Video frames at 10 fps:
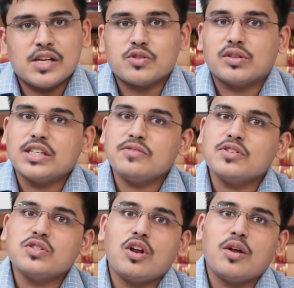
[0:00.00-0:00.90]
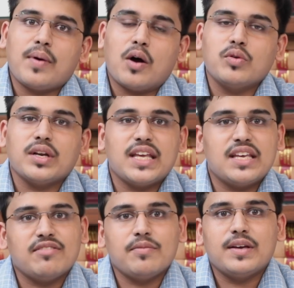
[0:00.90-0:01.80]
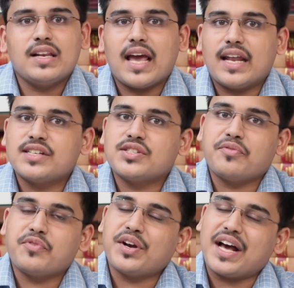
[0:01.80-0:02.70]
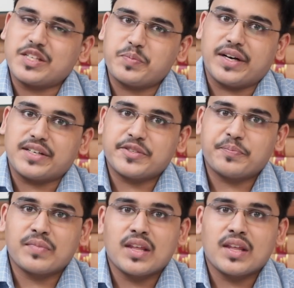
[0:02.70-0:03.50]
So this was all about E-way bill and its different aspects.